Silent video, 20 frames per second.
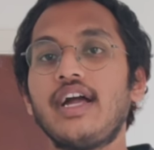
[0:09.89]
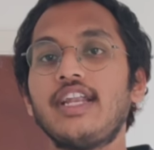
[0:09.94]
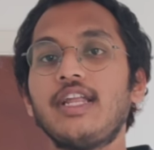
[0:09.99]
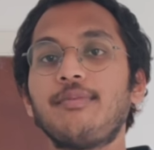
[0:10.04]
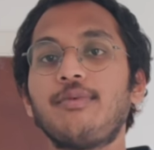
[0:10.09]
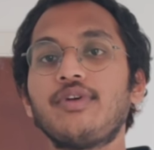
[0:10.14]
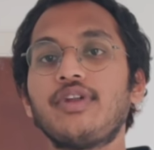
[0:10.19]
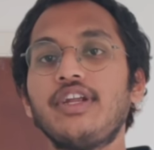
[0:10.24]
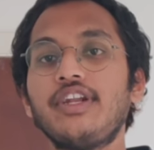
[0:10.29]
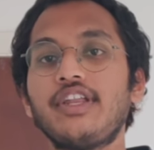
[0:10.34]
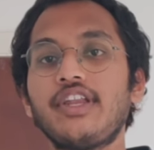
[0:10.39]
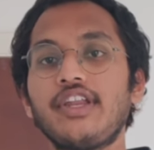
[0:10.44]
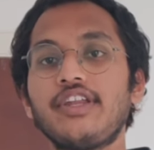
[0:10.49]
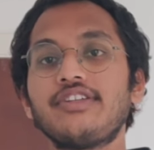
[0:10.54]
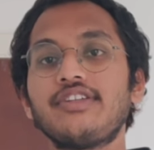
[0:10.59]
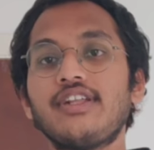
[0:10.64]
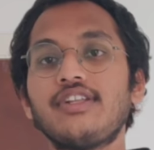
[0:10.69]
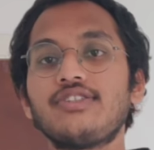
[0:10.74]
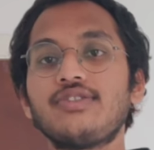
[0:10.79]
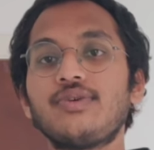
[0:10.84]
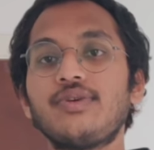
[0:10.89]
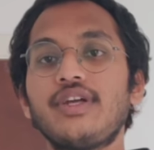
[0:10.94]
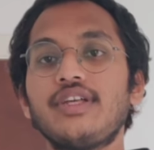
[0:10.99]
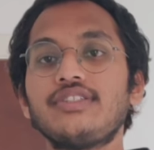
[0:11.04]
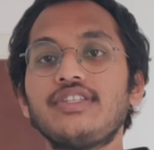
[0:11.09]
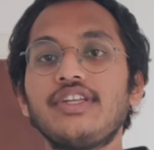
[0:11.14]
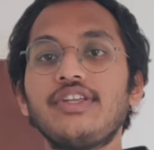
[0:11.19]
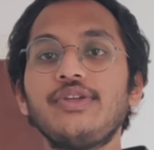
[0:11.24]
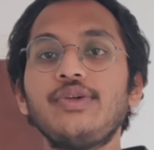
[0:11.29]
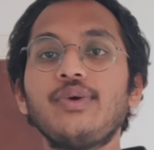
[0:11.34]
and about international
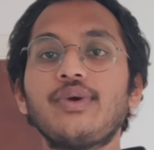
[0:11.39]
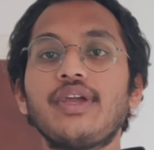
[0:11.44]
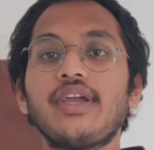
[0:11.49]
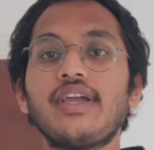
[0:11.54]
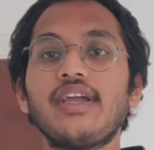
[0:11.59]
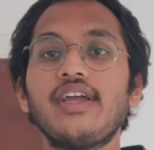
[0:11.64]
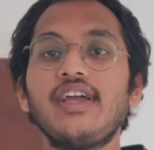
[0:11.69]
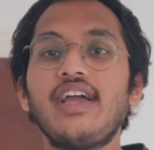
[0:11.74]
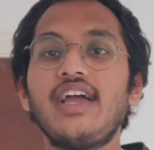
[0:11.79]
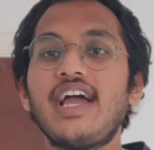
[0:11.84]
students in UK.